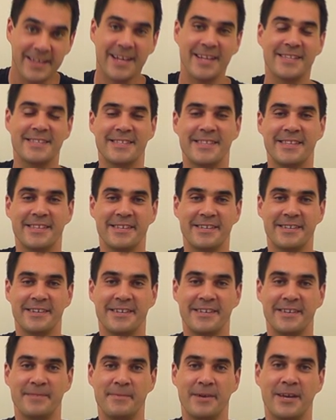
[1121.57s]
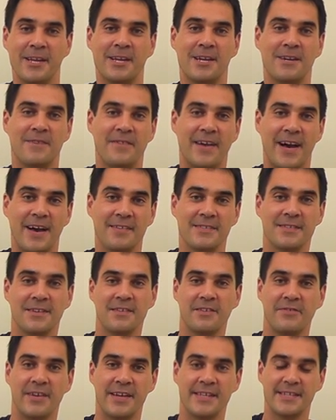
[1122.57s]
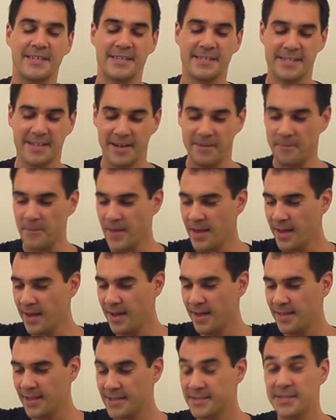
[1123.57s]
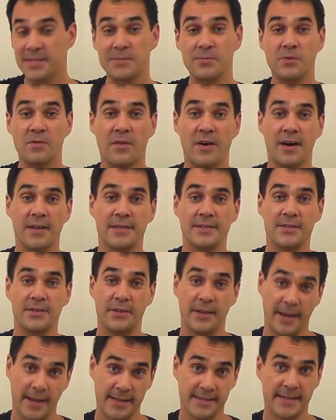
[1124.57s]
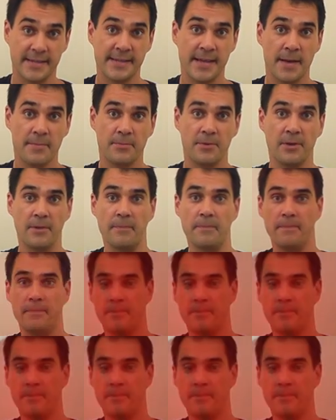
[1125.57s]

That's the beginning of House of the Rising Sun. Let's just move on to the next example.